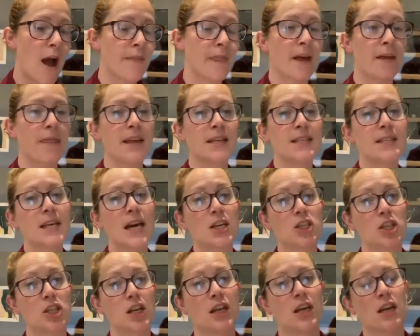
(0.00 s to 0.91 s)
Now, this is
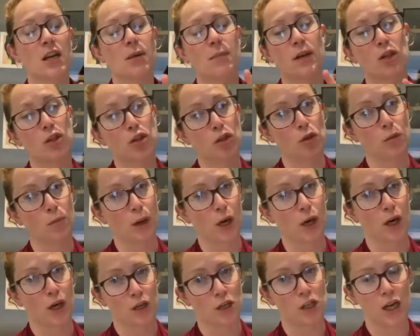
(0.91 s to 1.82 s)
actually going to be a
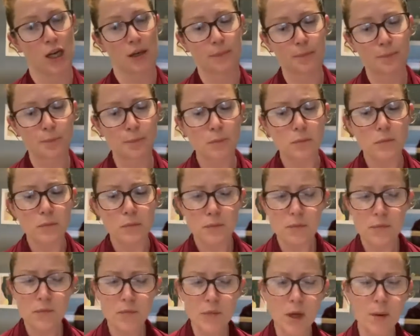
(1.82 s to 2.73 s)
two-parter
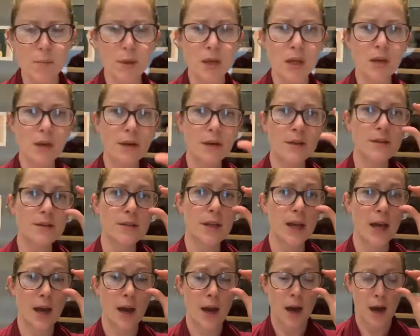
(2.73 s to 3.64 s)

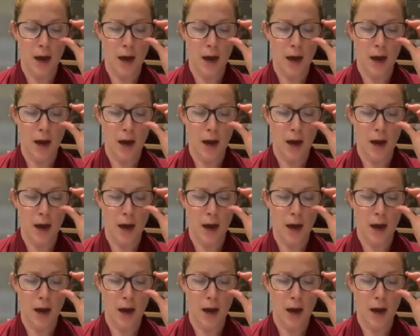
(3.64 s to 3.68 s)
because